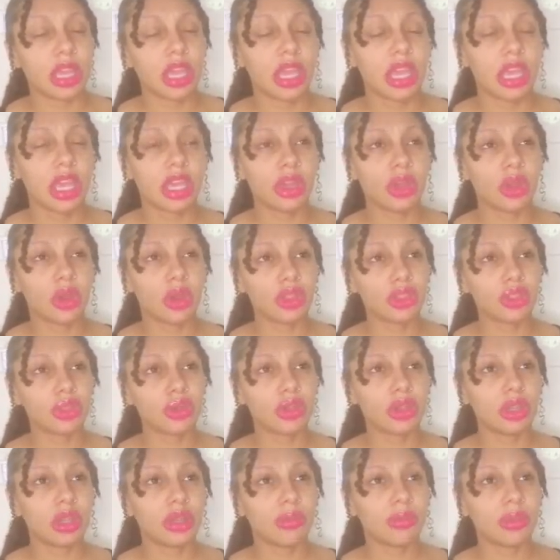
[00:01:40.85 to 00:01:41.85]
It also
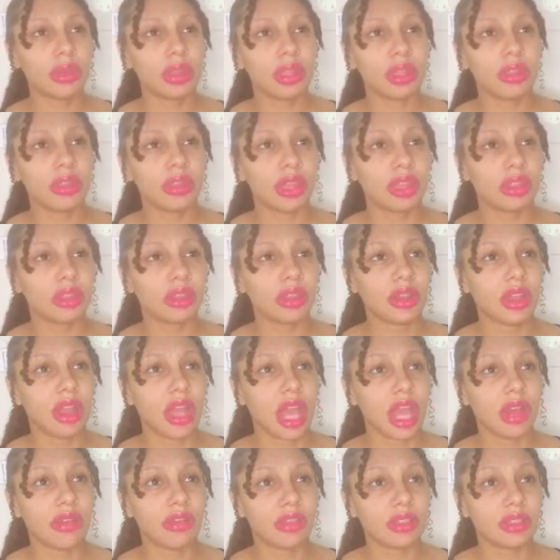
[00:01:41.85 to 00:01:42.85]
could be that they're
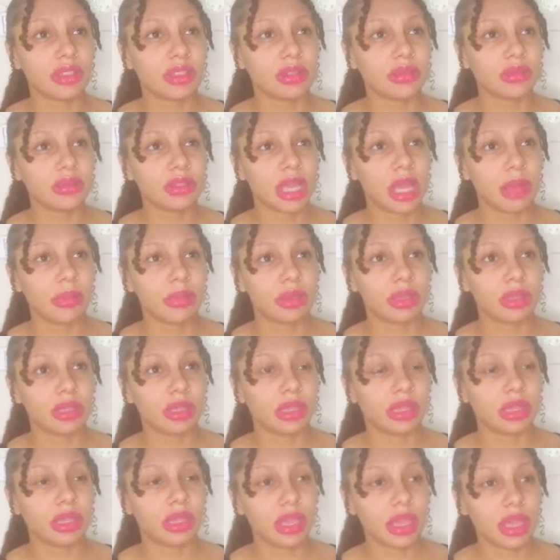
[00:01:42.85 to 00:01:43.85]
having some type of
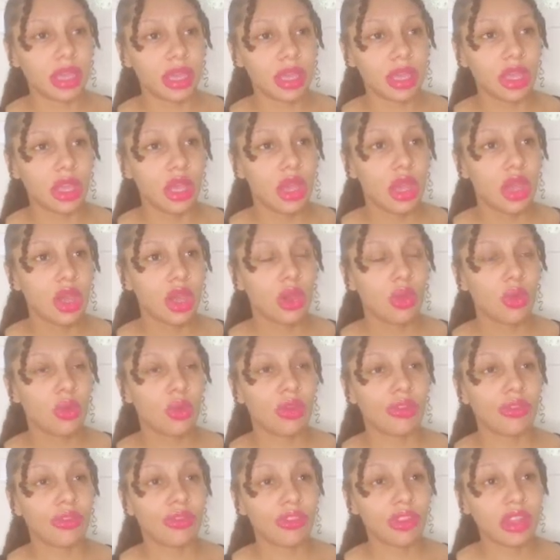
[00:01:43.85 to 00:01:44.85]
delay with
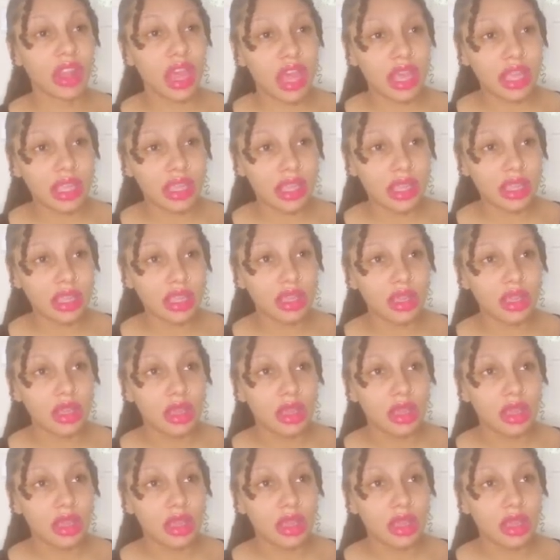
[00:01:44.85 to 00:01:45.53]
flying,